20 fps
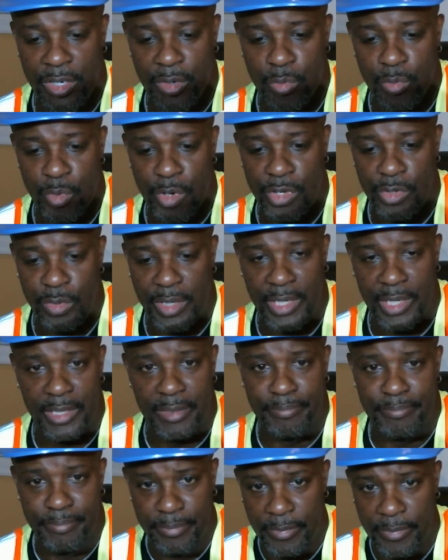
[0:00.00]
where you
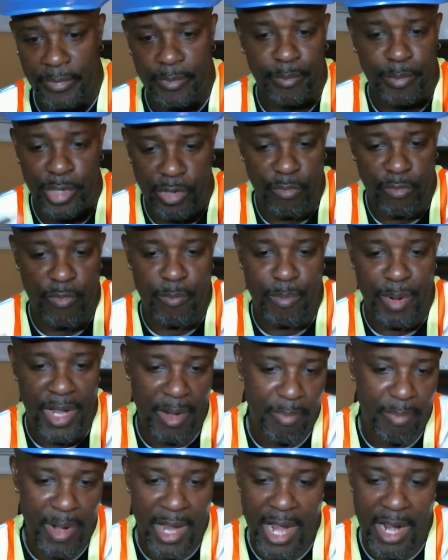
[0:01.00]
can put a pair
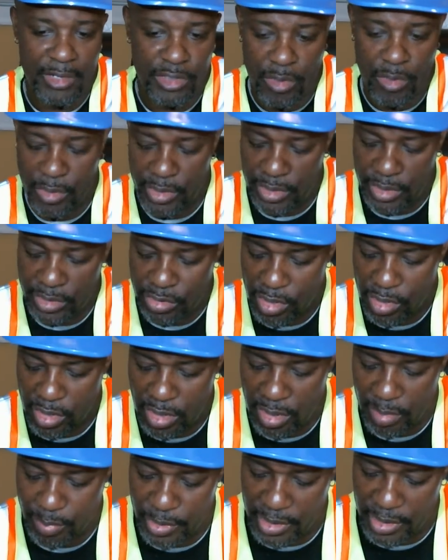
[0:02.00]
of pliers on it and turn it
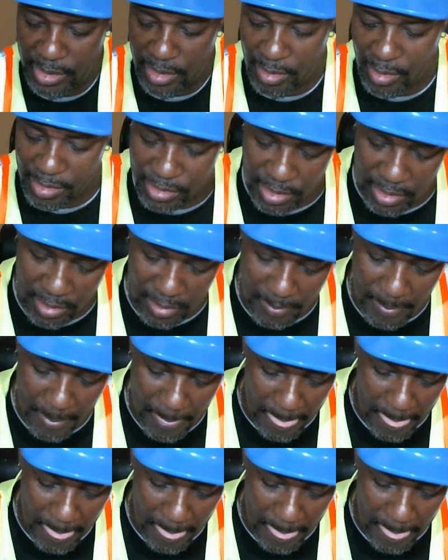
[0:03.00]
to put it in also.